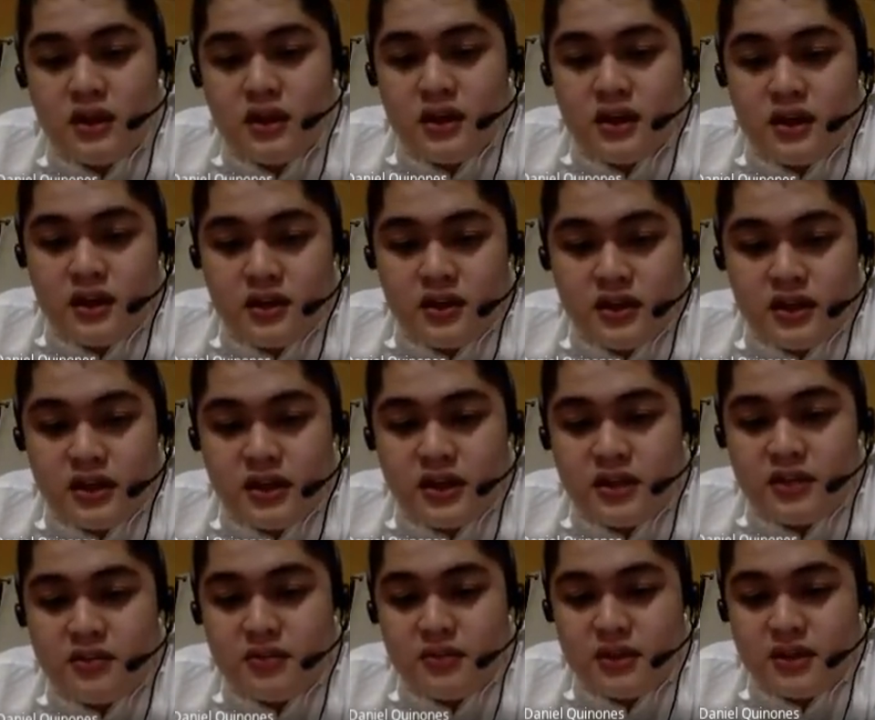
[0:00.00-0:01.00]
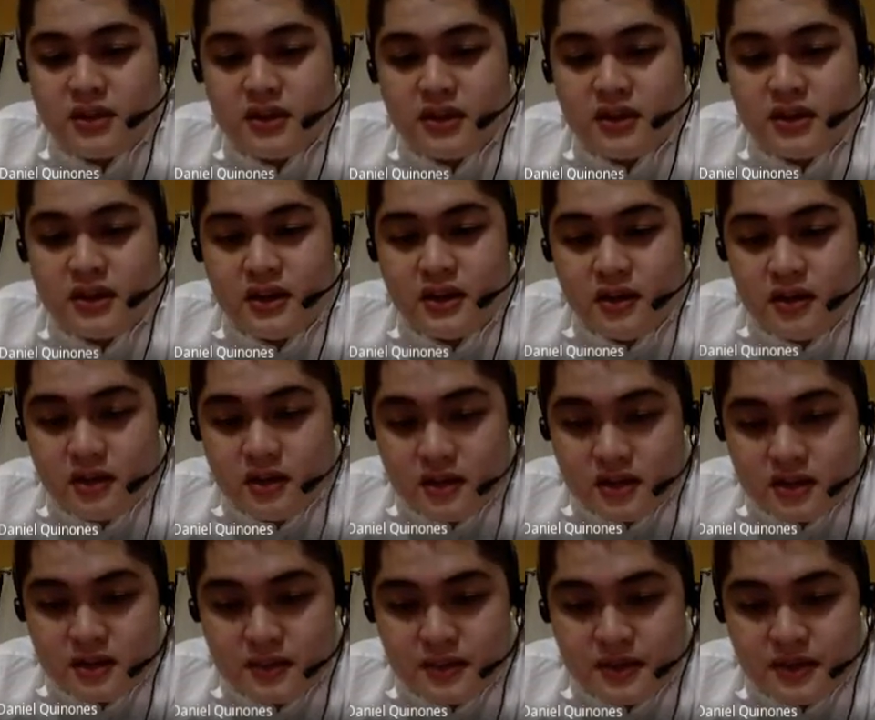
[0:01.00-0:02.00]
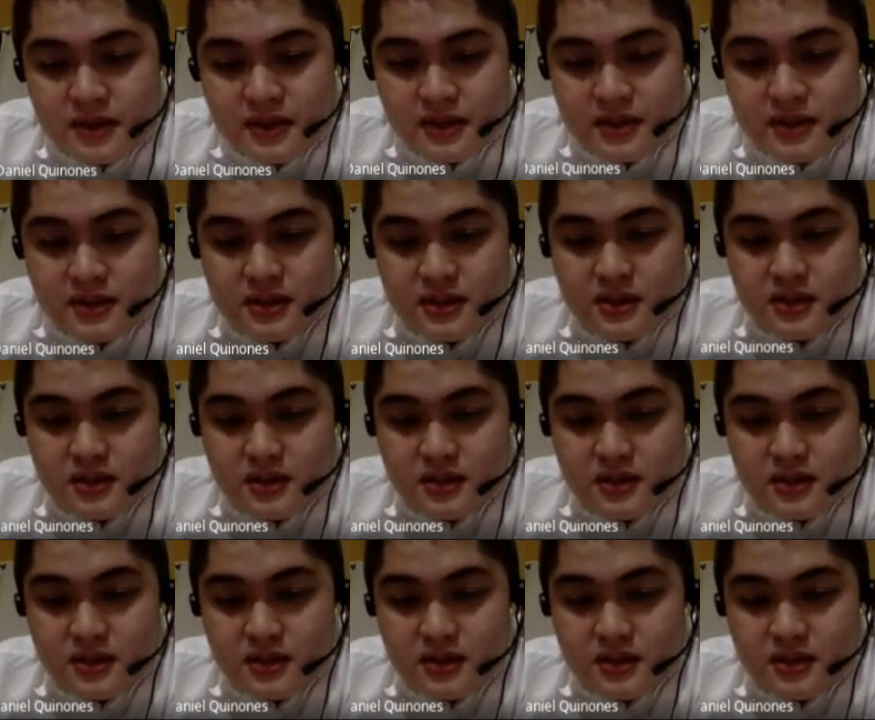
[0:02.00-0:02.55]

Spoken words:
inherent maternal experience.